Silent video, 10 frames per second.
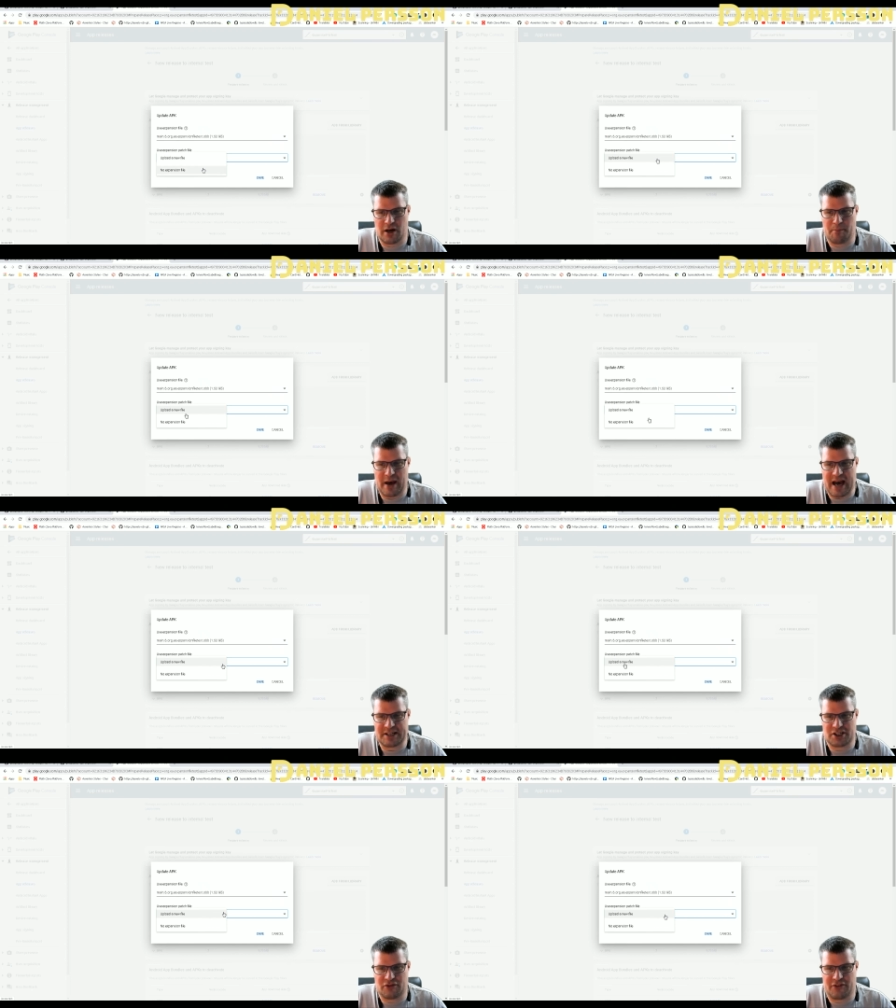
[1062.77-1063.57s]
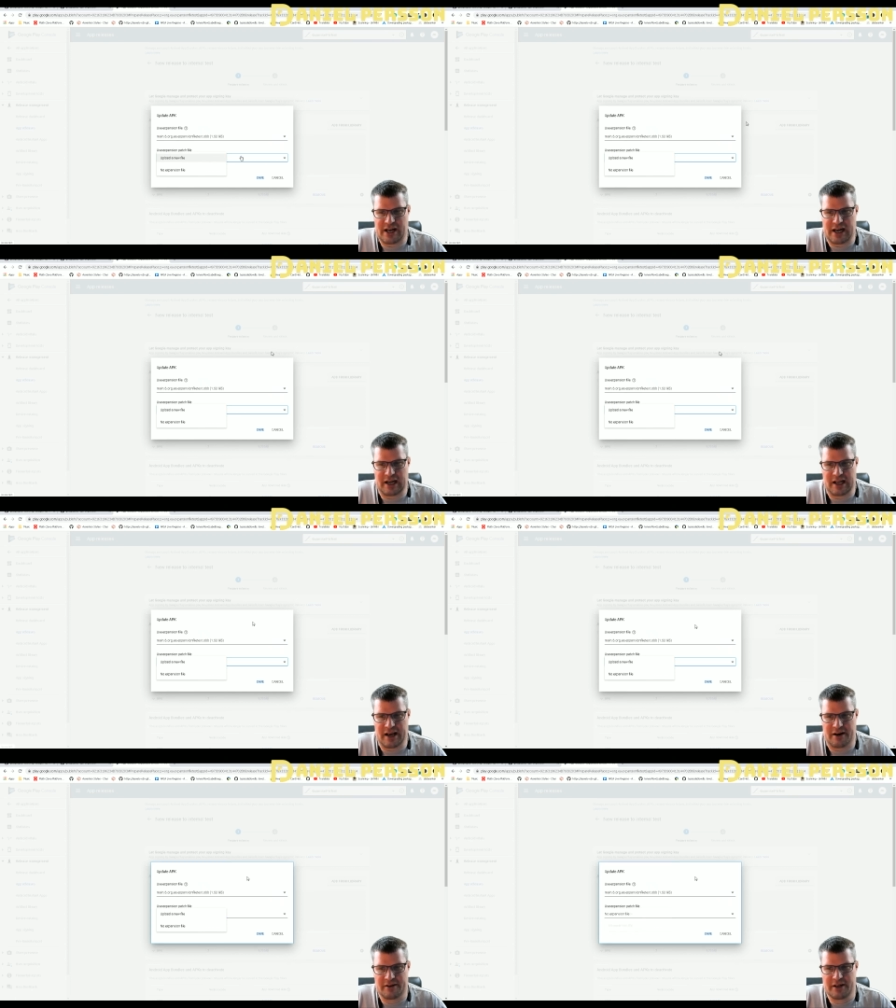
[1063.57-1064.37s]
a patch file
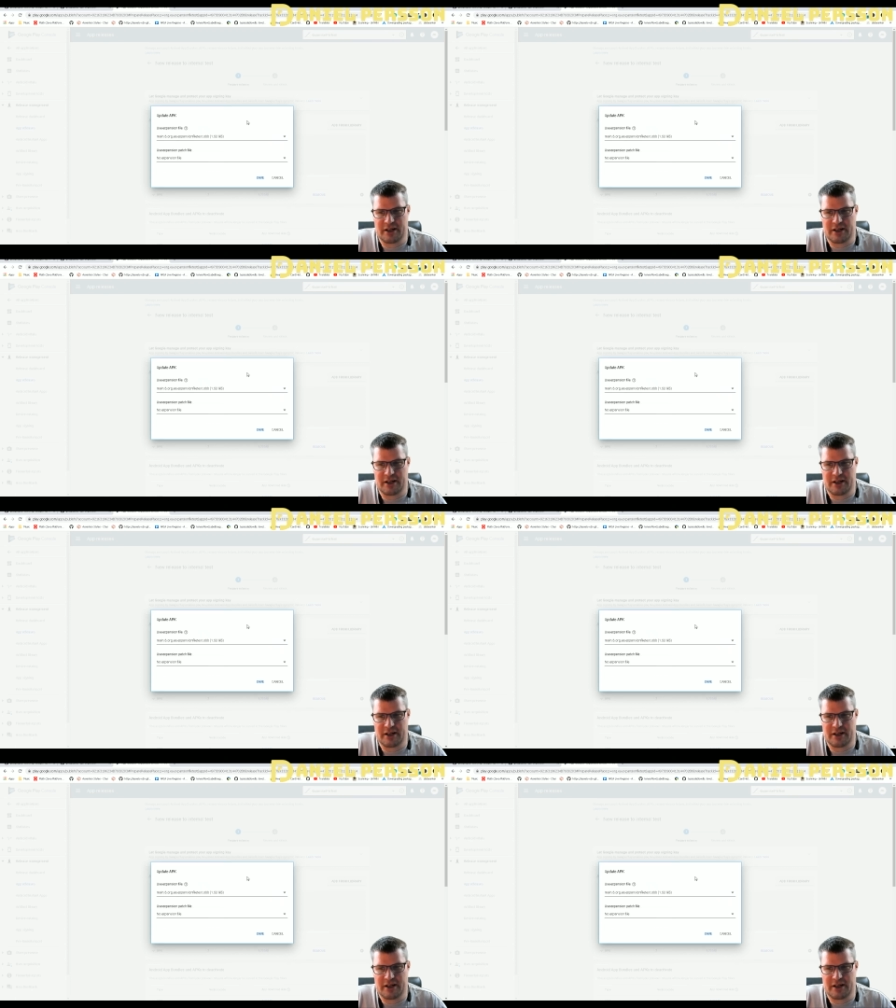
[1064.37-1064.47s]
here.